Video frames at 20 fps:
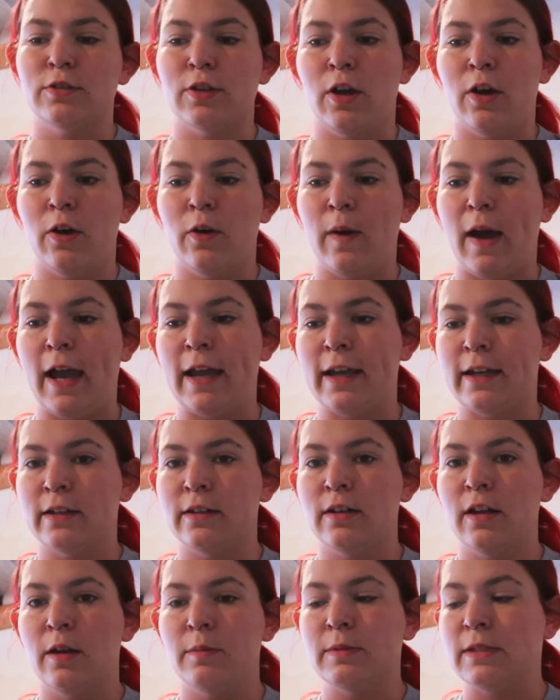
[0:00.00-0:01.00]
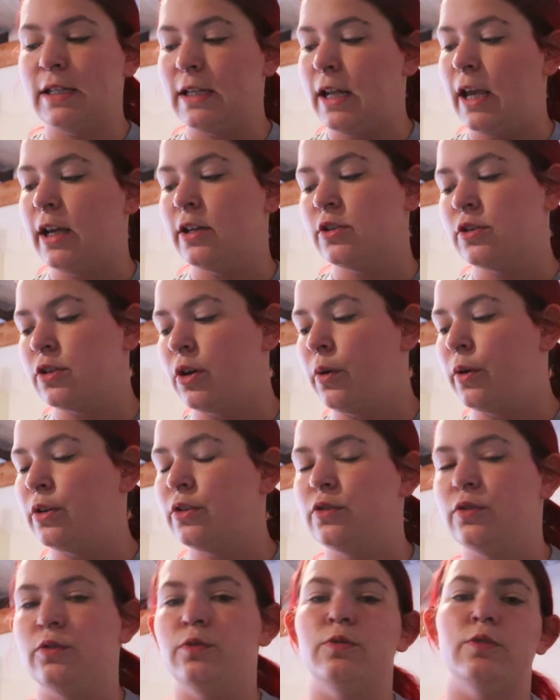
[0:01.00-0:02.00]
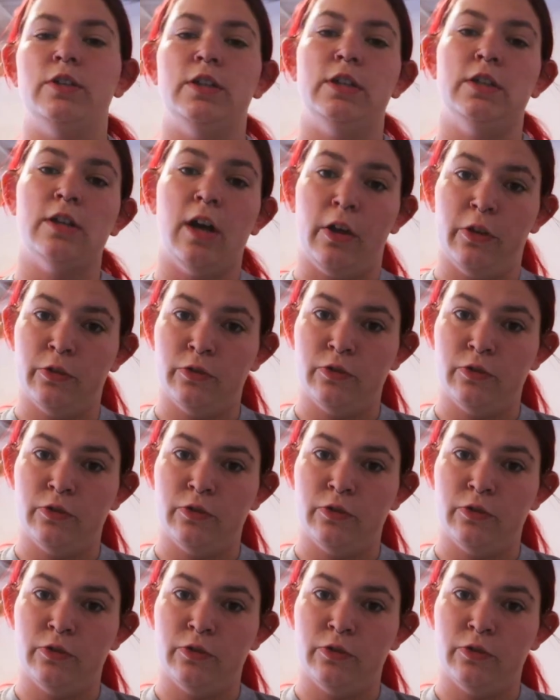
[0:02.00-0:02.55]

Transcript: So I ended up today just going to the Dollar